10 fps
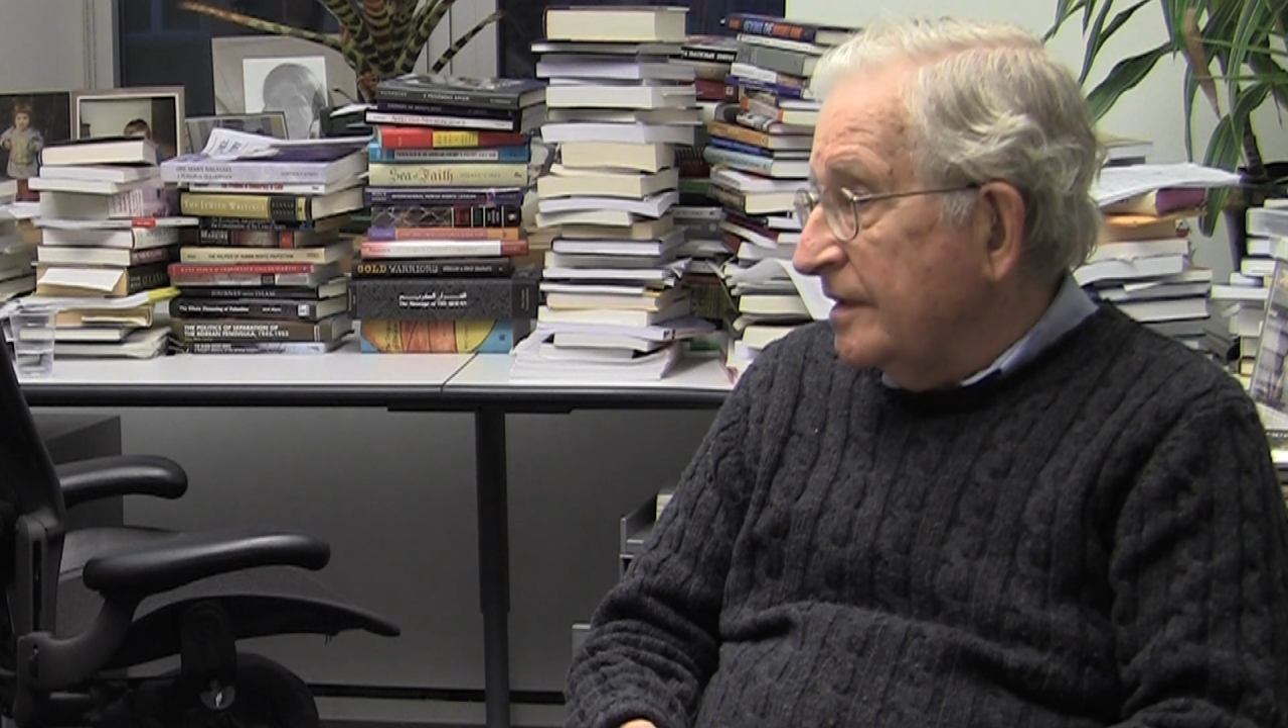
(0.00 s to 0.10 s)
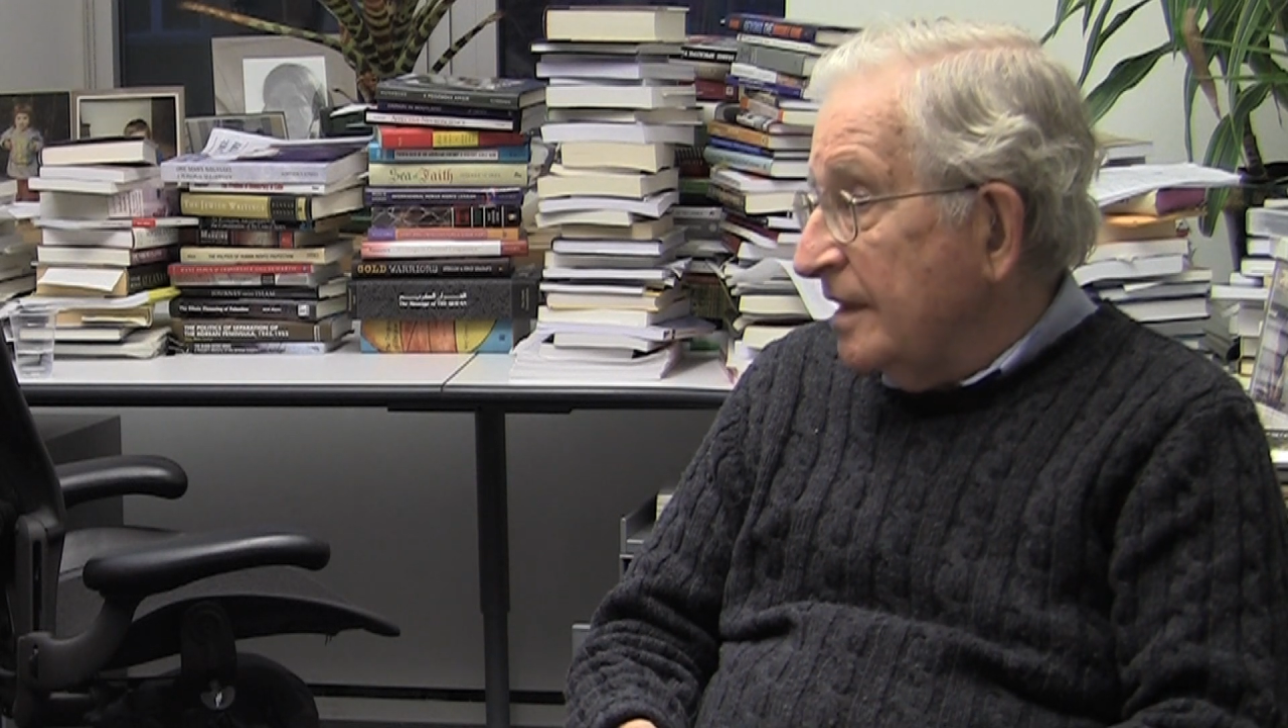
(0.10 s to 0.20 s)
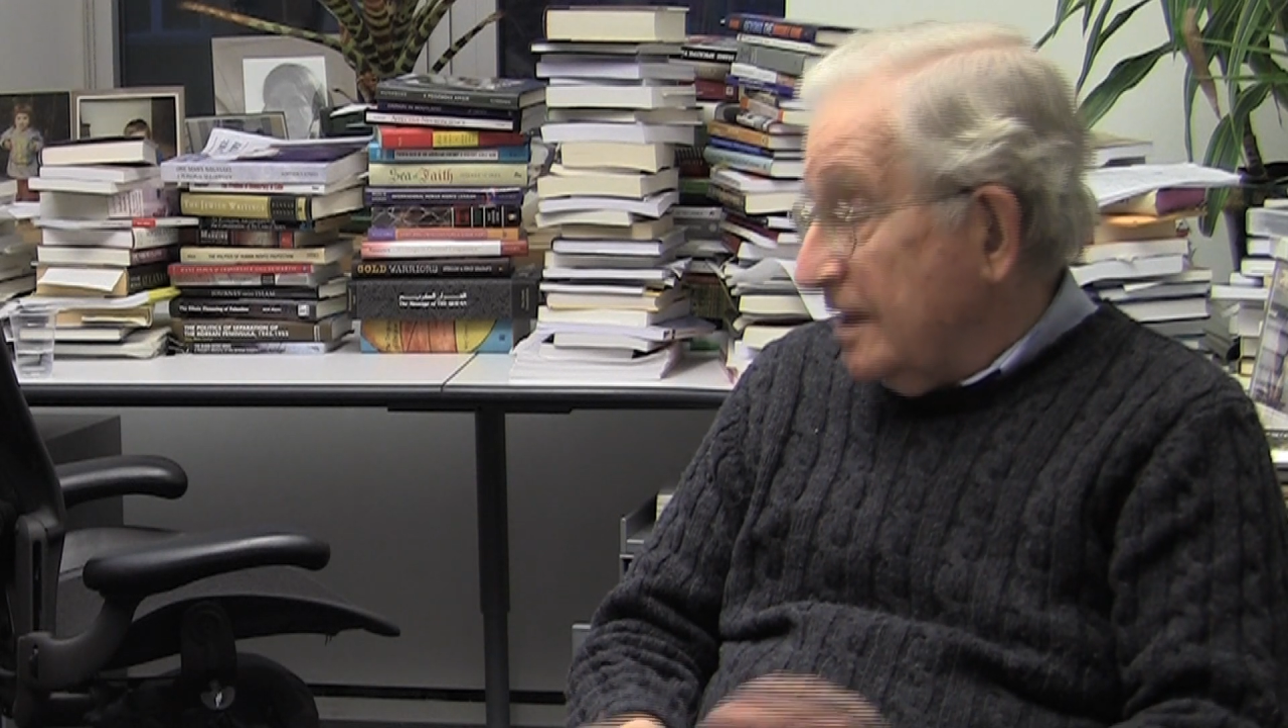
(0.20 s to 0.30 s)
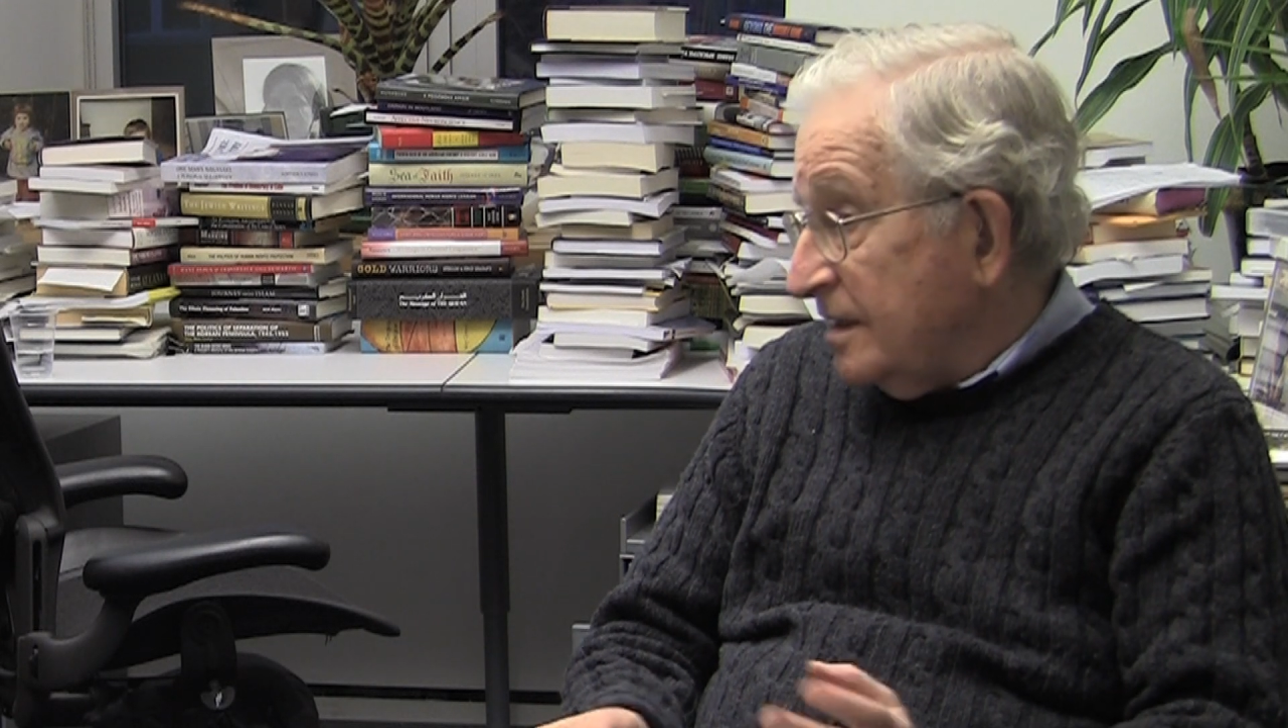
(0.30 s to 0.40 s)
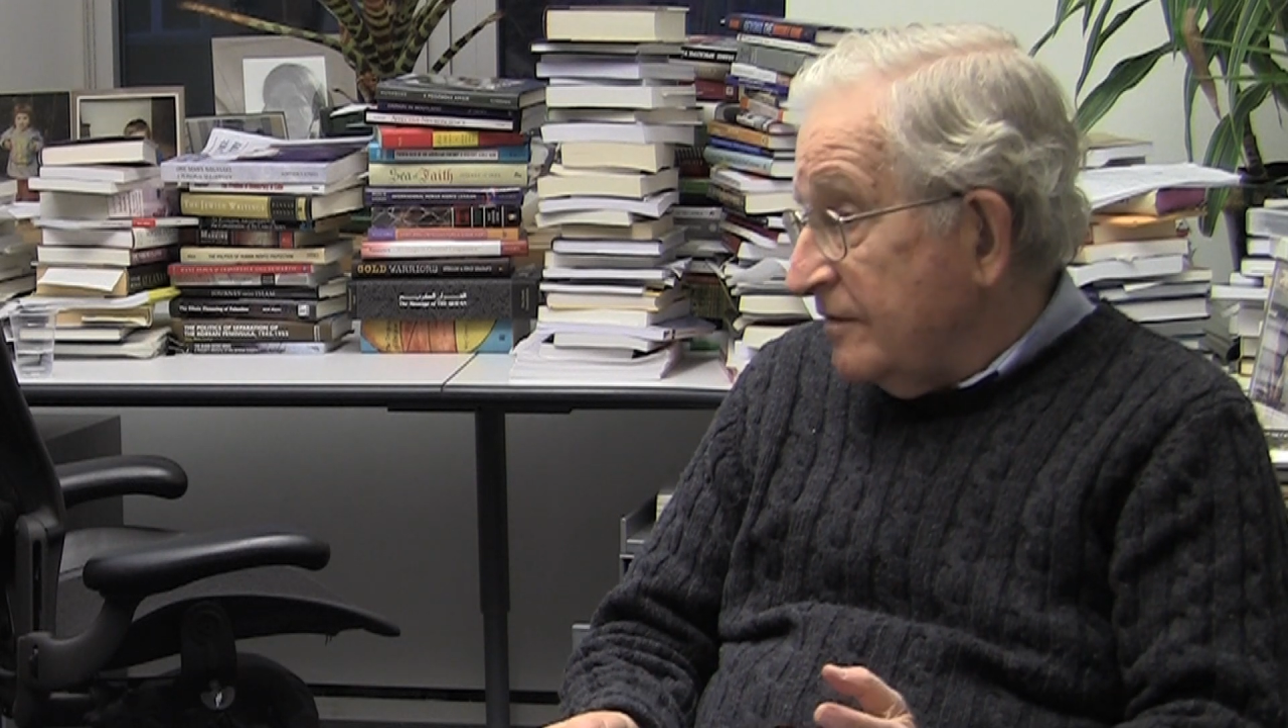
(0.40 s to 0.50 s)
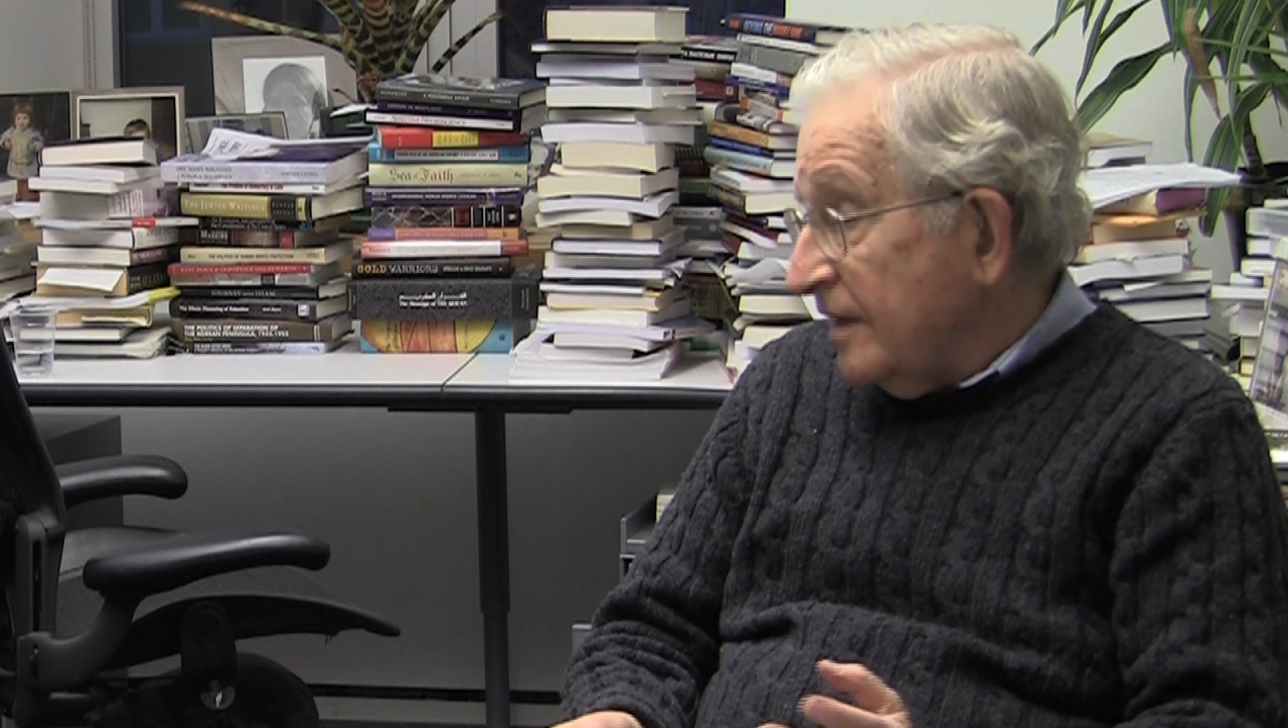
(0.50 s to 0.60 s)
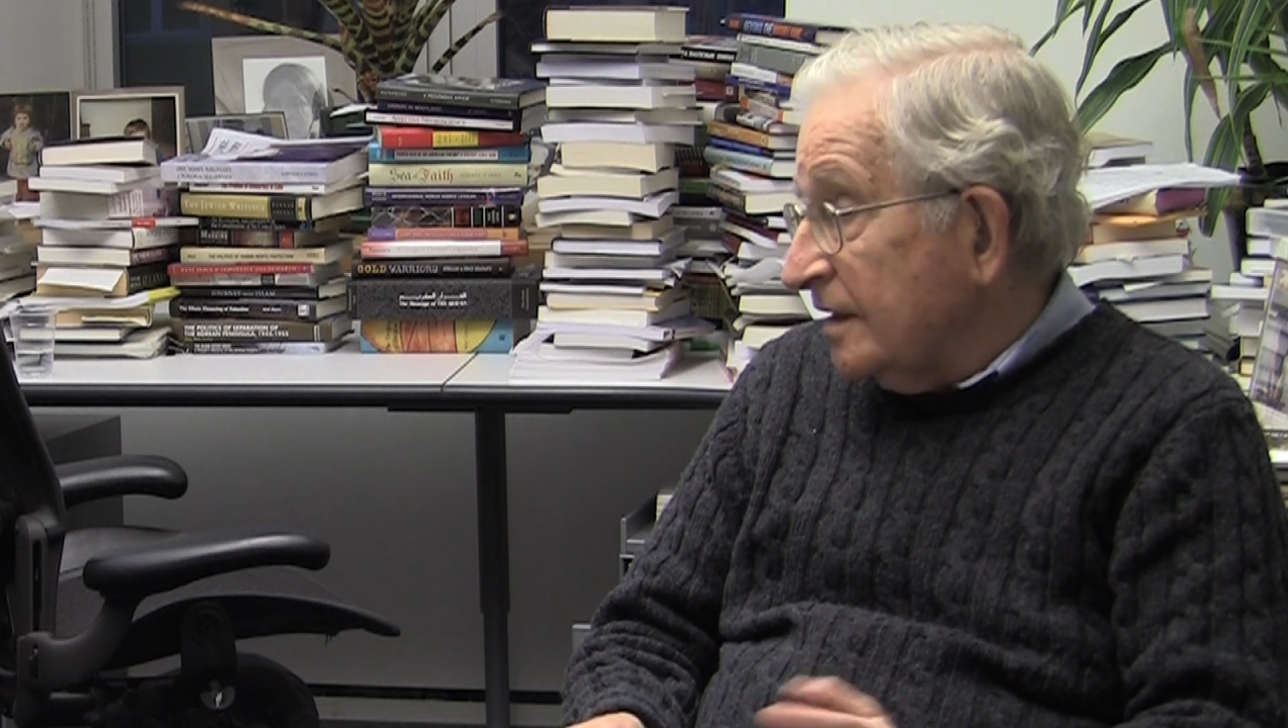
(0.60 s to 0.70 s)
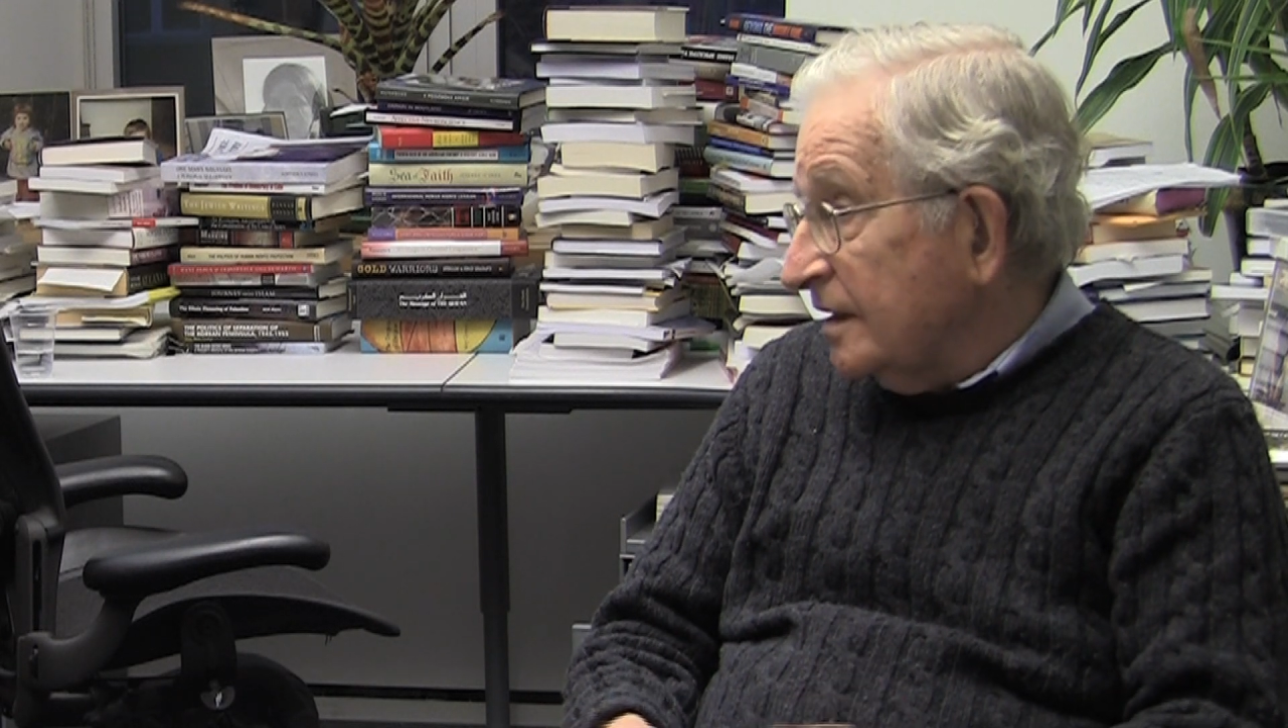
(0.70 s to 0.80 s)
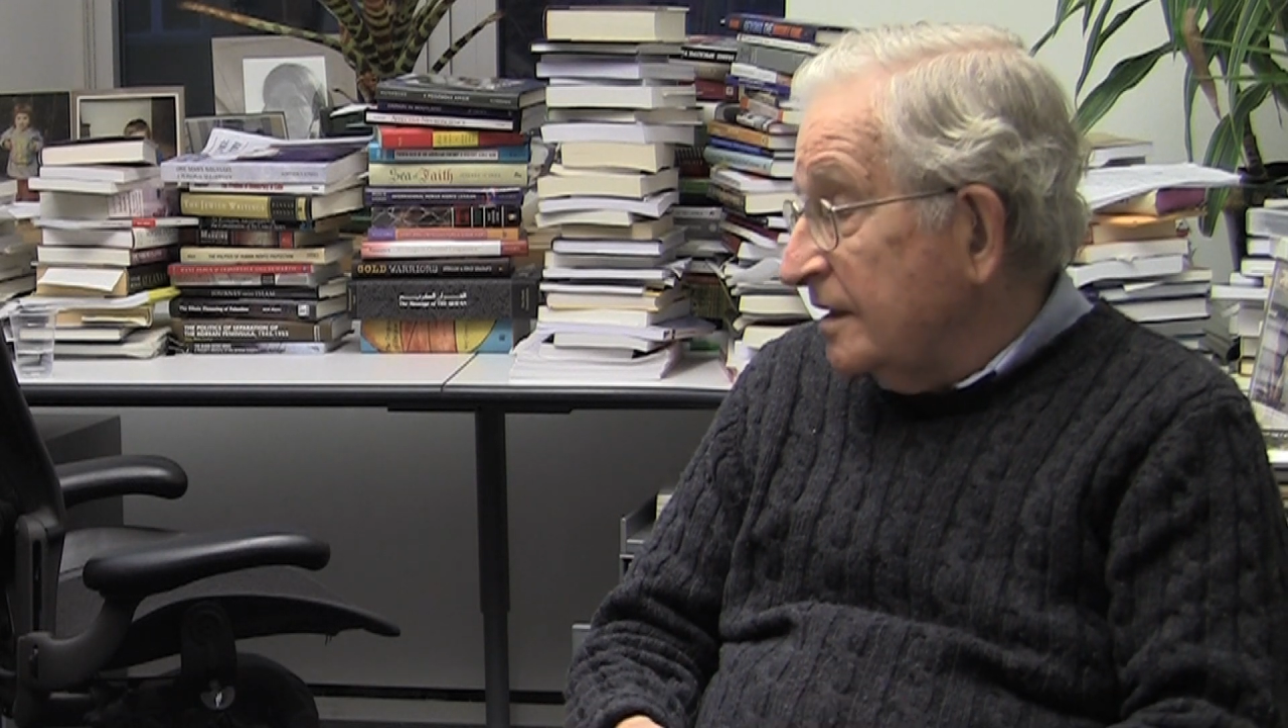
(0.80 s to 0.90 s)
and in fact